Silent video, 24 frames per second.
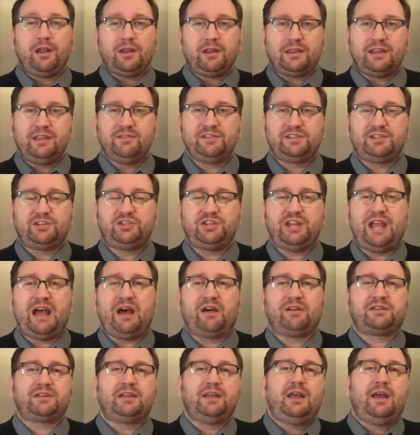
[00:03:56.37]
give us a
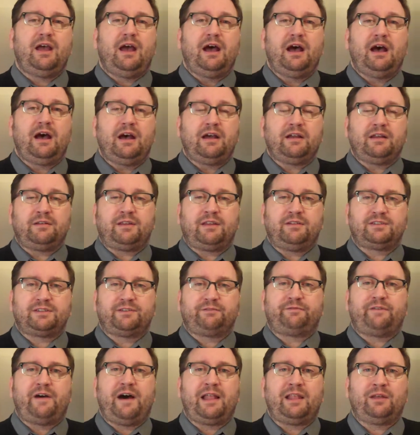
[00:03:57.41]
shout. Uh, give us a
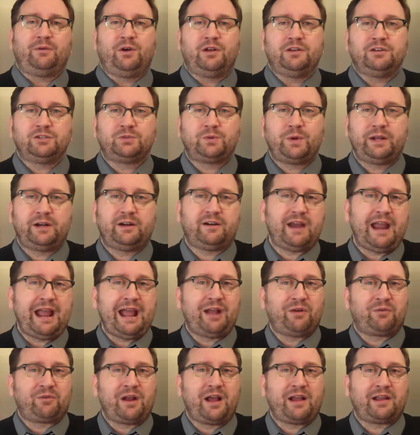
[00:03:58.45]
follow on Twitter
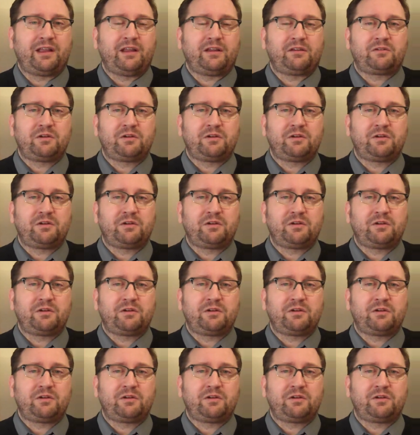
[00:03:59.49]
at Rocket